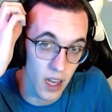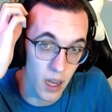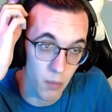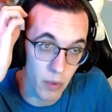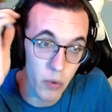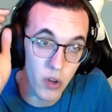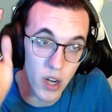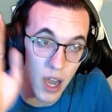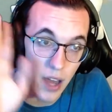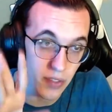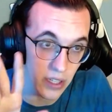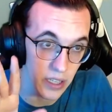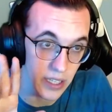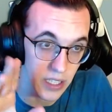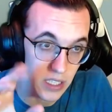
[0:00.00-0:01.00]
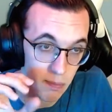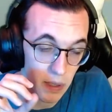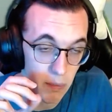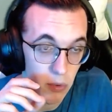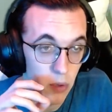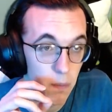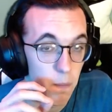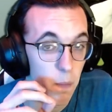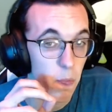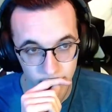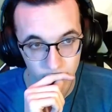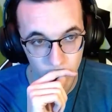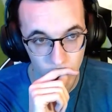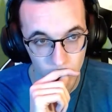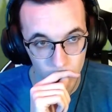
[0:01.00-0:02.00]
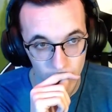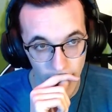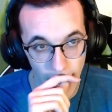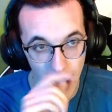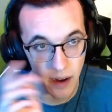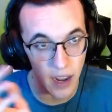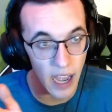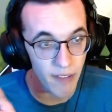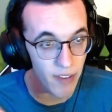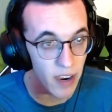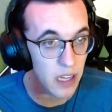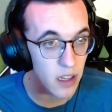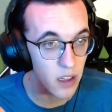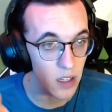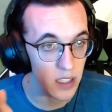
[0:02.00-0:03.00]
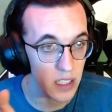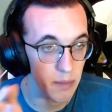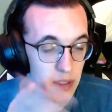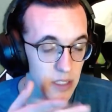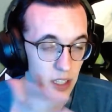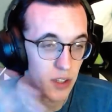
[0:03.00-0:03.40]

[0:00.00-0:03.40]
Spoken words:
We were not the cleanest people. And I finally looked at him and said,